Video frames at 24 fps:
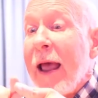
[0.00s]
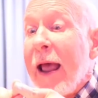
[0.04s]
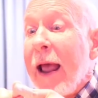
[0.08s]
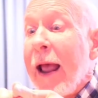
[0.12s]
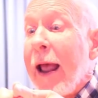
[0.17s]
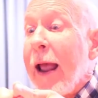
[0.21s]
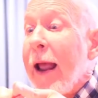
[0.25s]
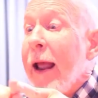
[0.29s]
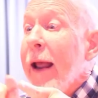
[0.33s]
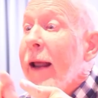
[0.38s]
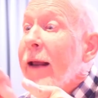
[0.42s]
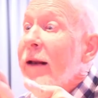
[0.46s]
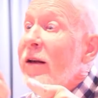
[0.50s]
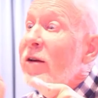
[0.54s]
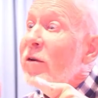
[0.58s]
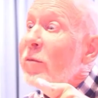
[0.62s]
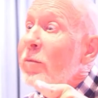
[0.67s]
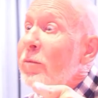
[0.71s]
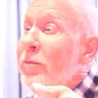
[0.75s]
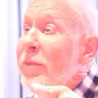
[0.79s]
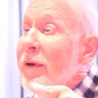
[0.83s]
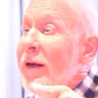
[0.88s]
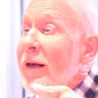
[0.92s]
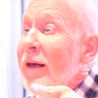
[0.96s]
A to
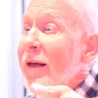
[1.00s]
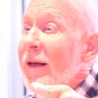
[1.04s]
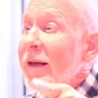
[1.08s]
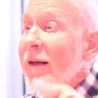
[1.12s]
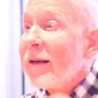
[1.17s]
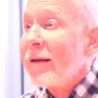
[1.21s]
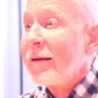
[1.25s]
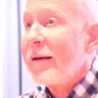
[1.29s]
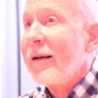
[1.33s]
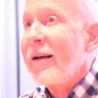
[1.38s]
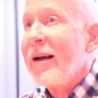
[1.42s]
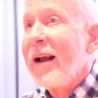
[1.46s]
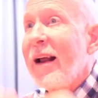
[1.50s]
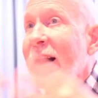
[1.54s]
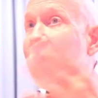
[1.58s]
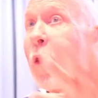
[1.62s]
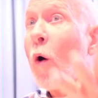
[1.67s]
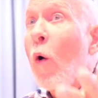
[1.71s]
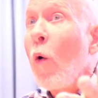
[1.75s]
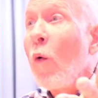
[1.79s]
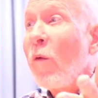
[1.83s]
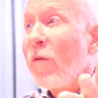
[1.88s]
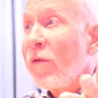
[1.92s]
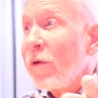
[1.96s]
B and
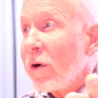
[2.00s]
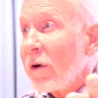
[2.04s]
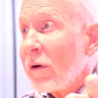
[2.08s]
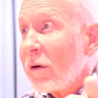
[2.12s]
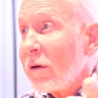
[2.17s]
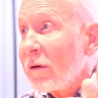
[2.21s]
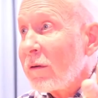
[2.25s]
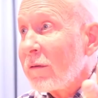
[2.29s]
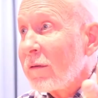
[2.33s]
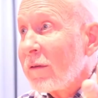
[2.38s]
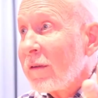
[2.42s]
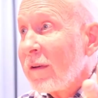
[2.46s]
over.